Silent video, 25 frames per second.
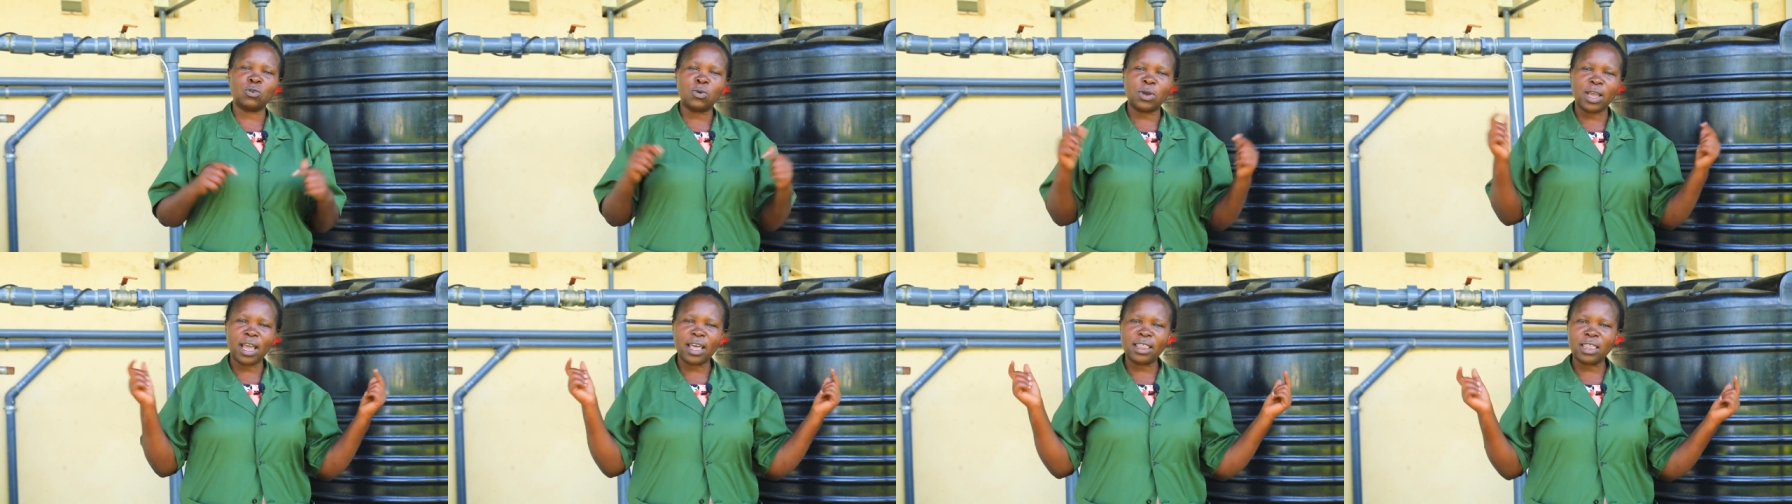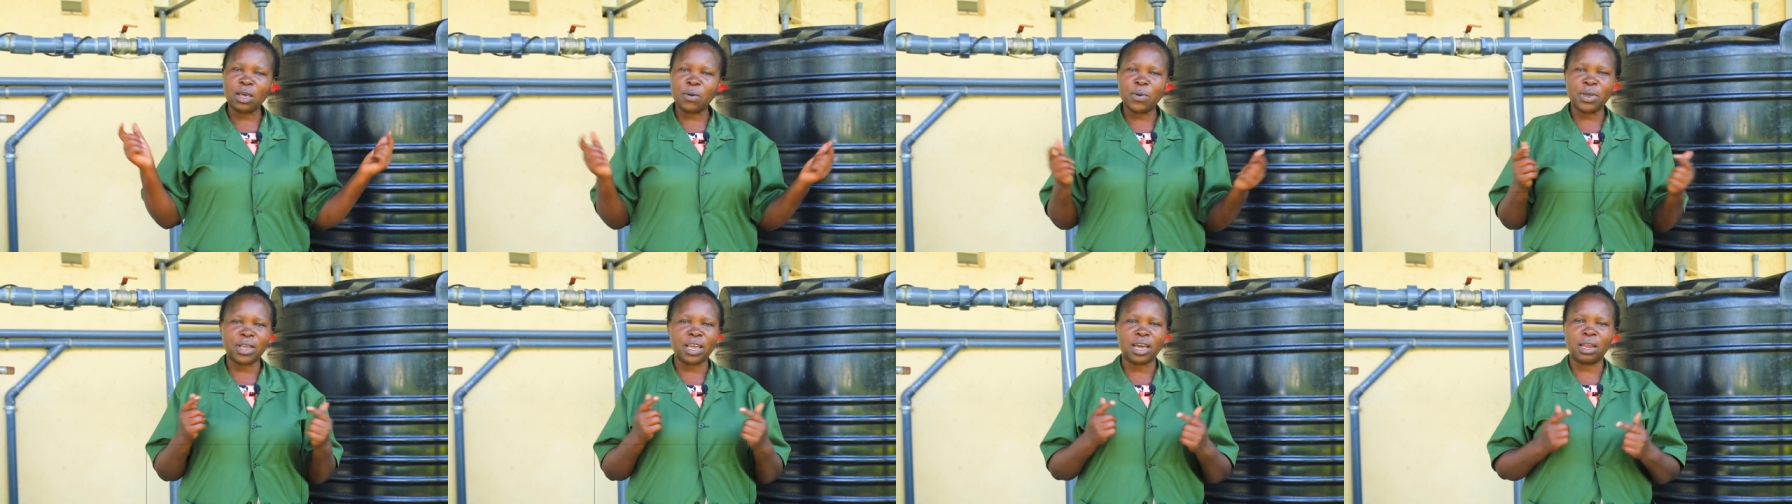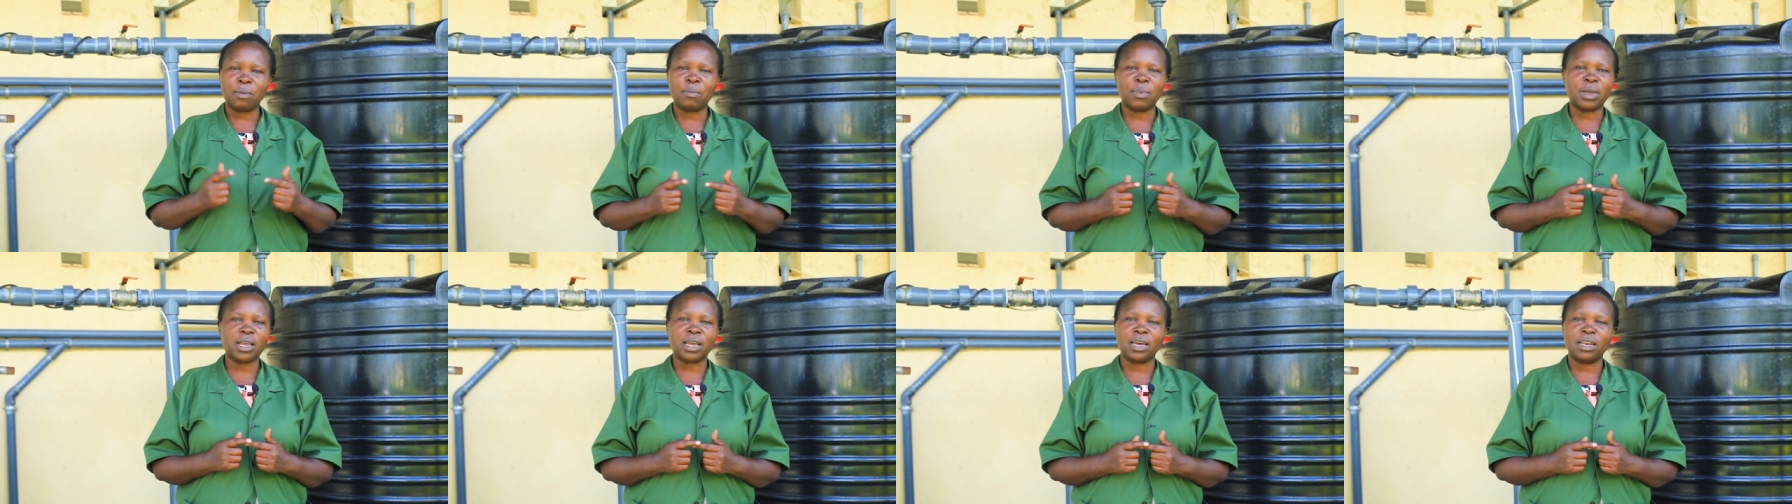Together we
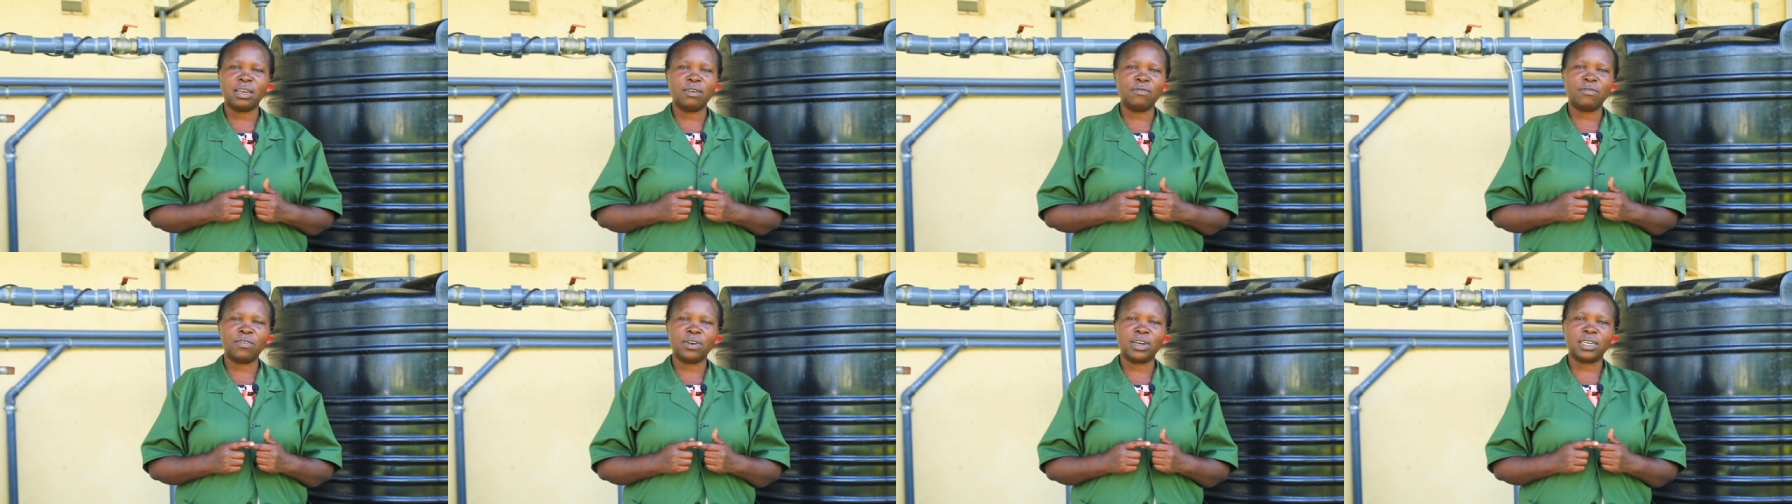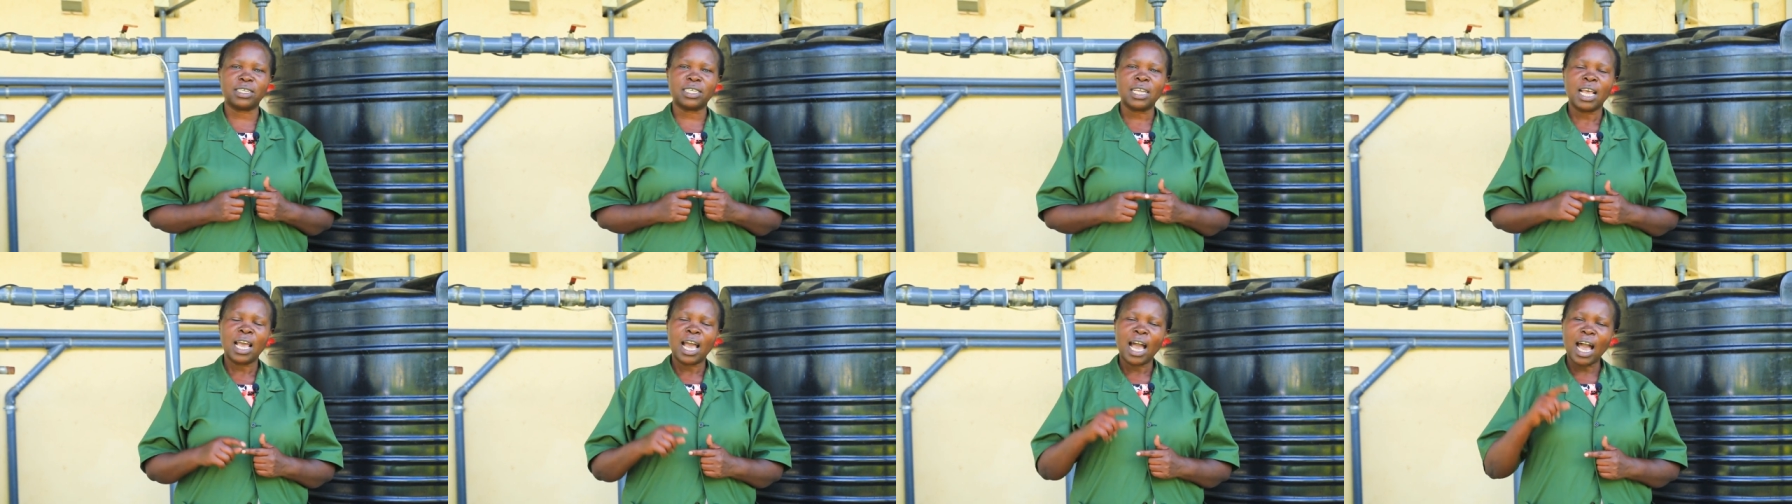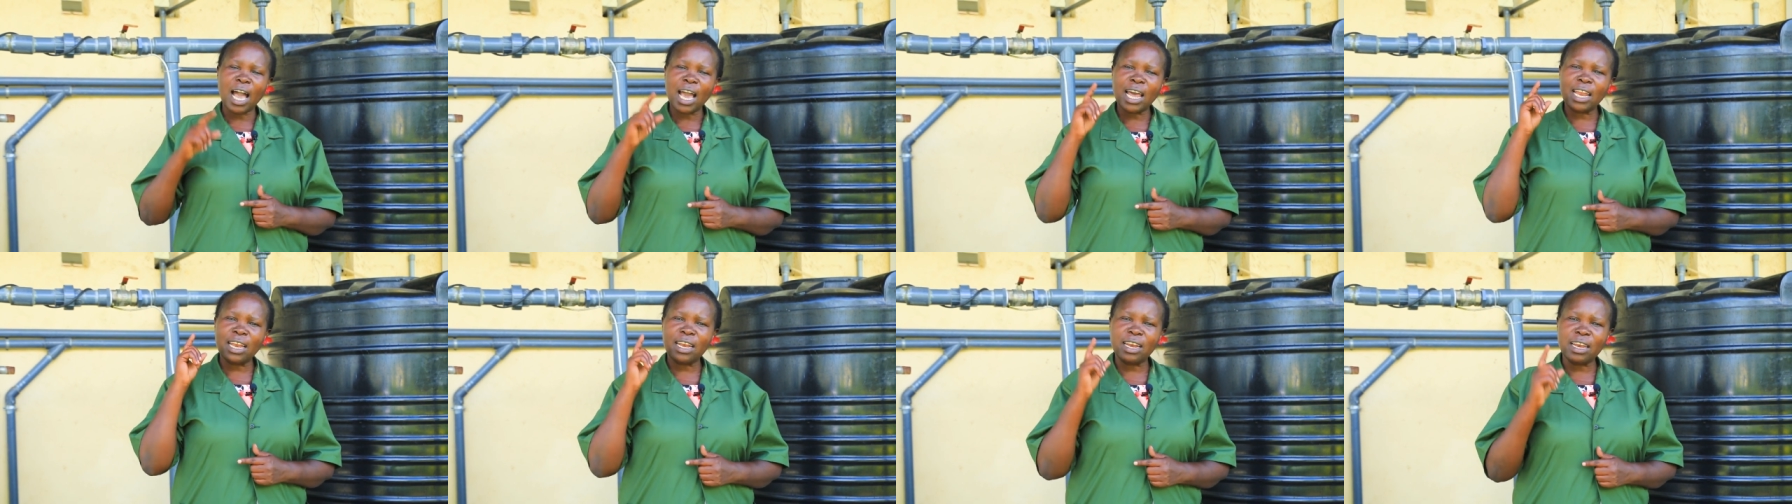can make a difference.
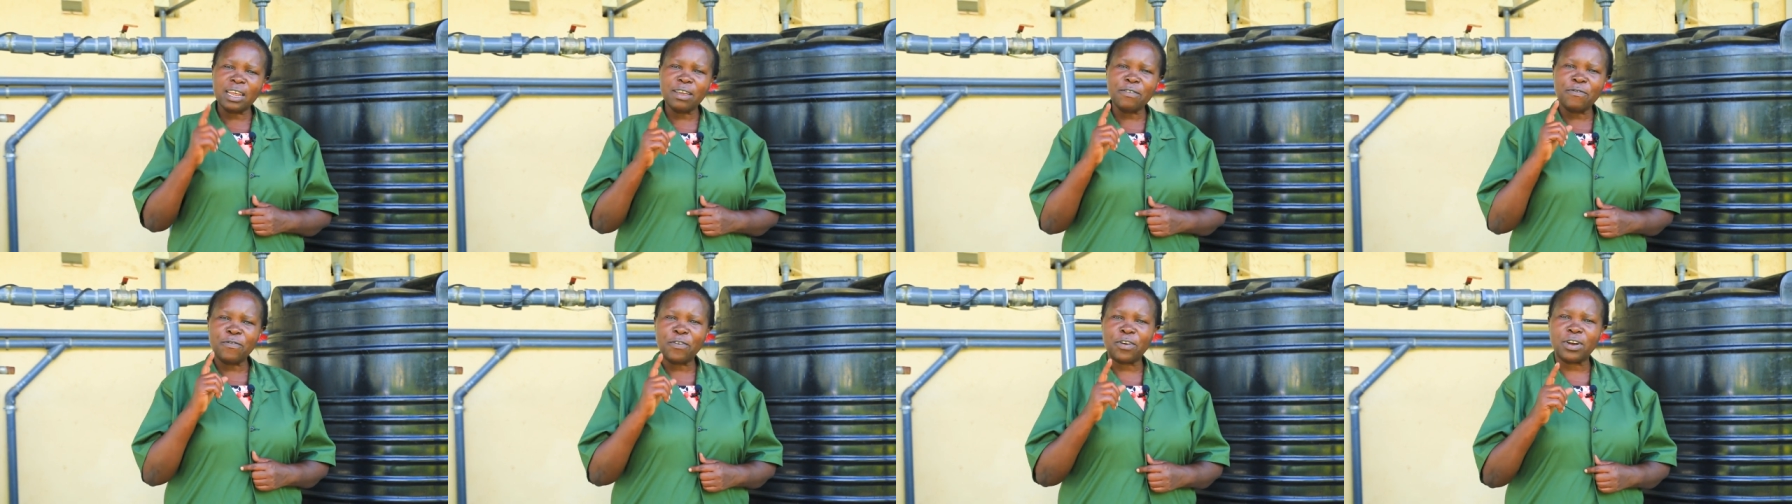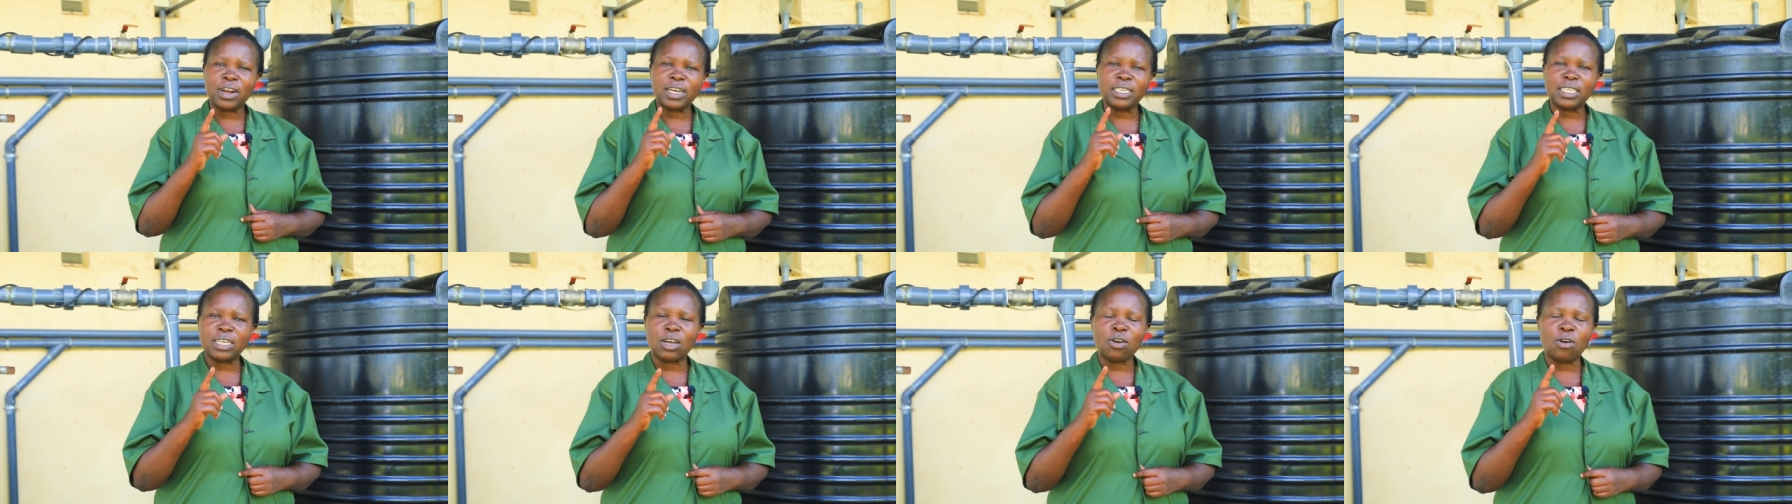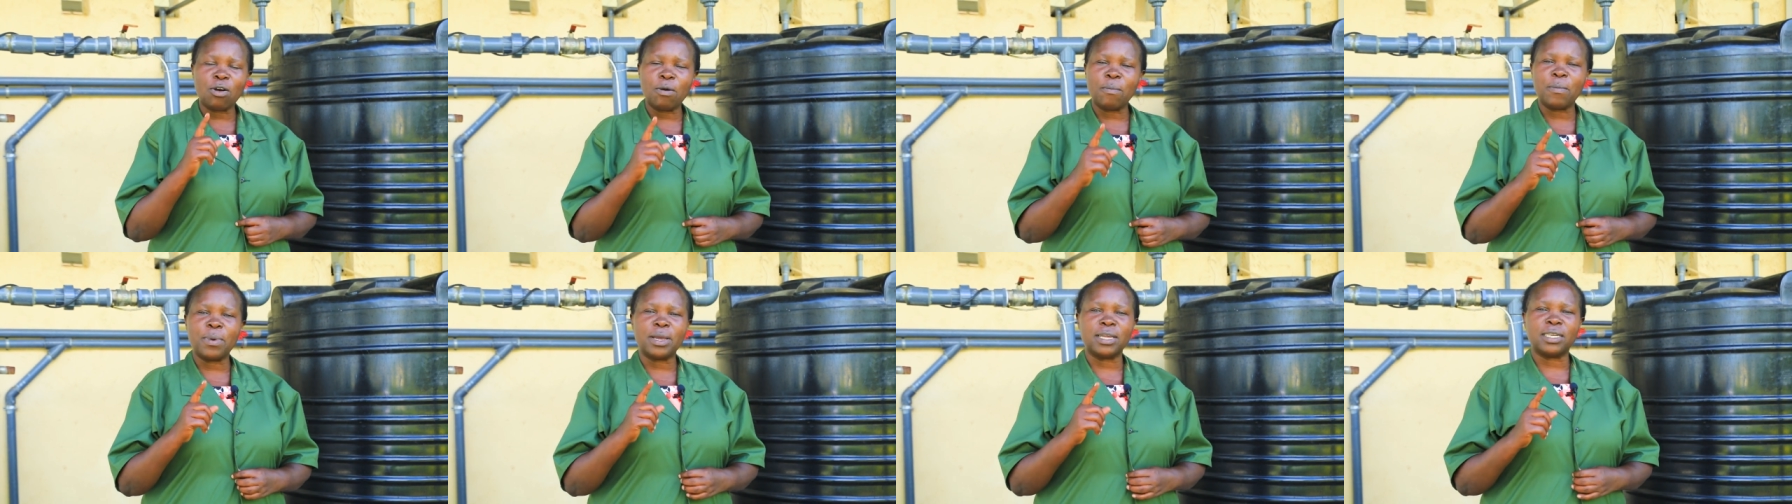And leave for us a
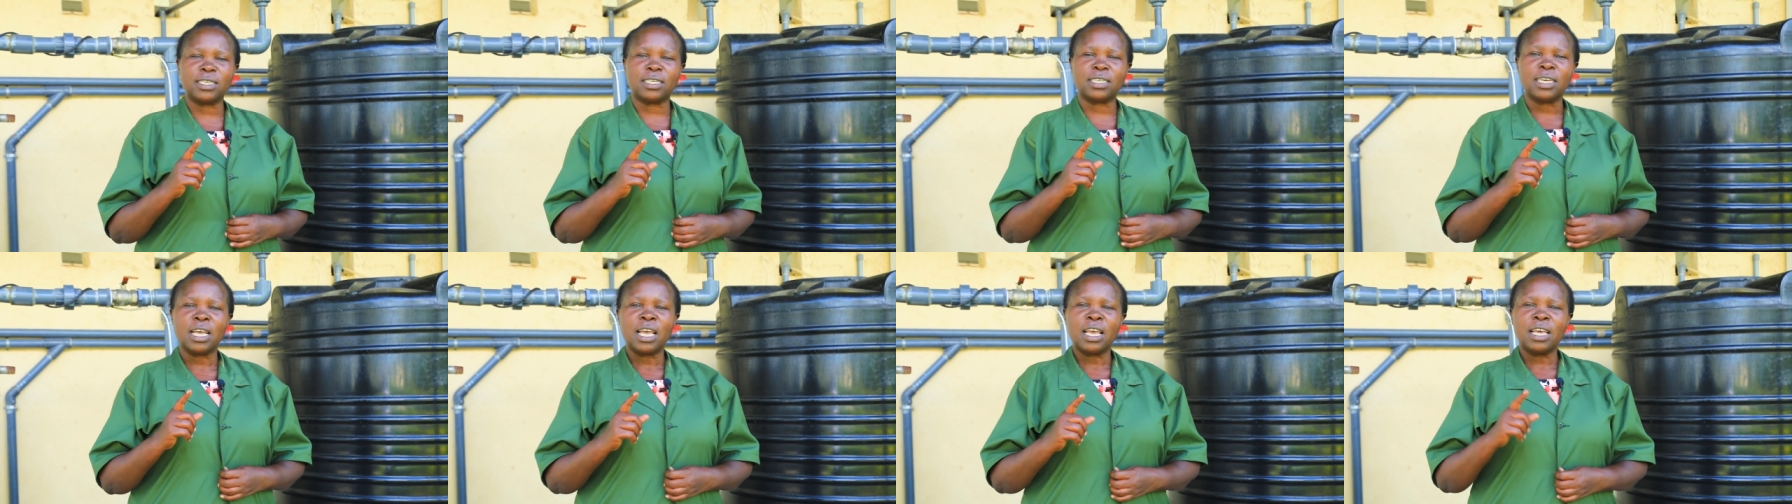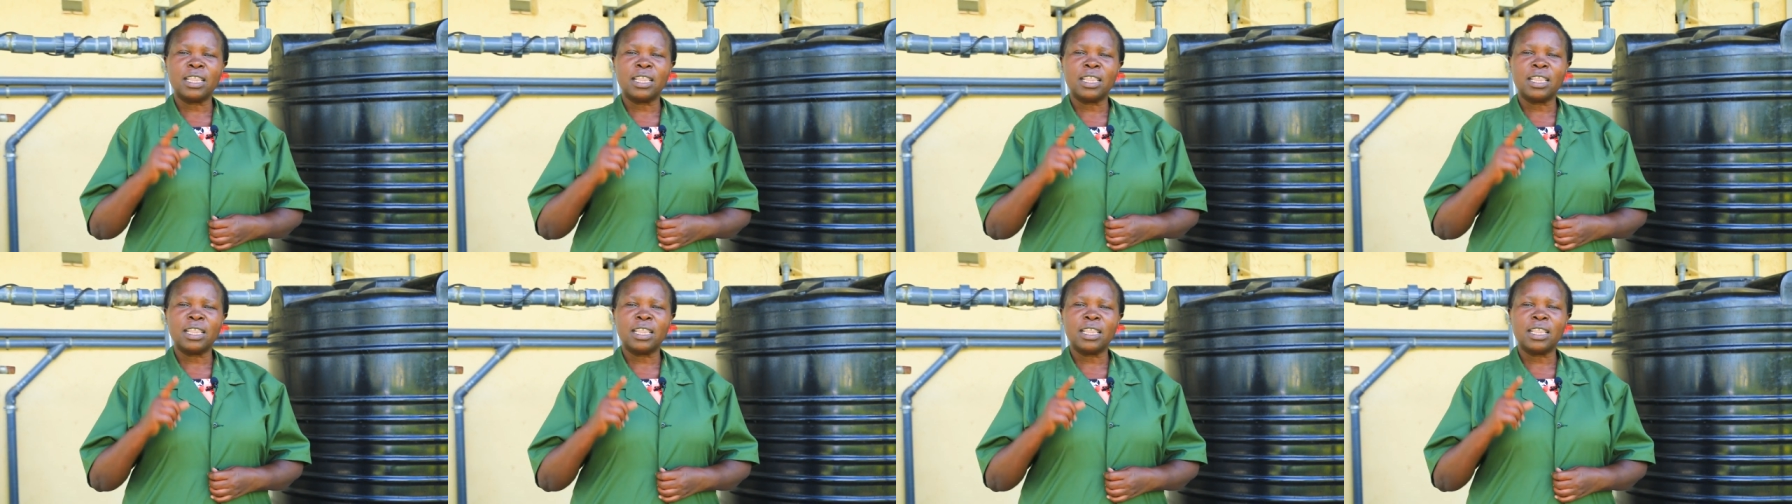comment.